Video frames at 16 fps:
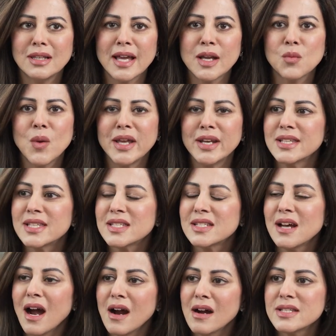like when it
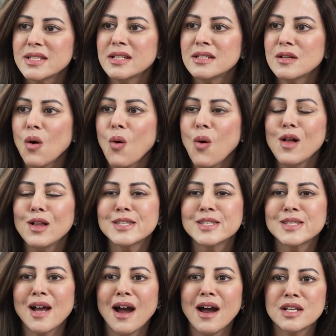starts, it all
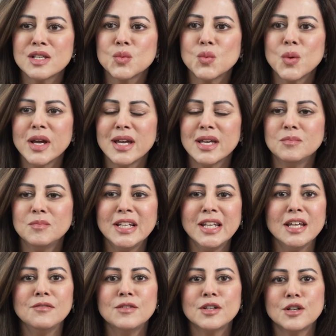starts with,
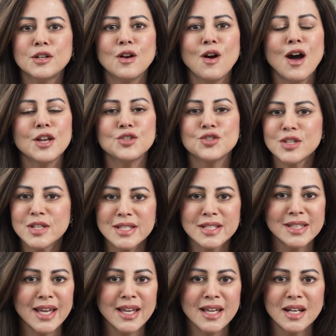believe it or not,
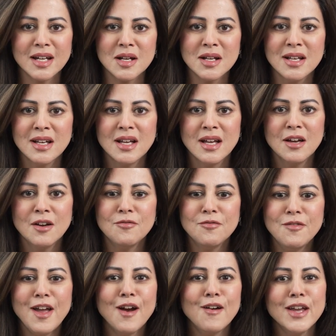just like a
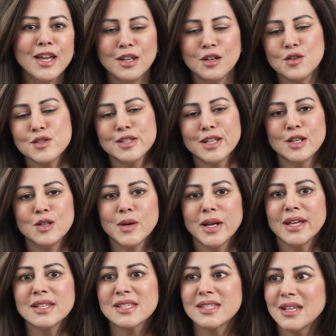very innocent
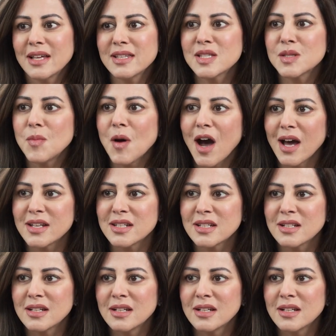looking sunspot.